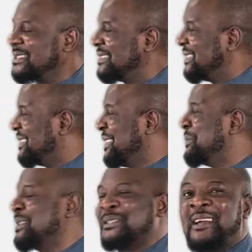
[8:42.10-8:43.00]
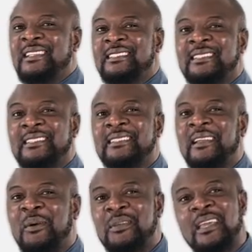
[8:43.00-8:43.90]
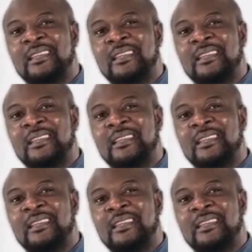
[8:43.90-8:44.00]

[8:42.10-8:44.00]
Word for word: see the labels, right? Okay,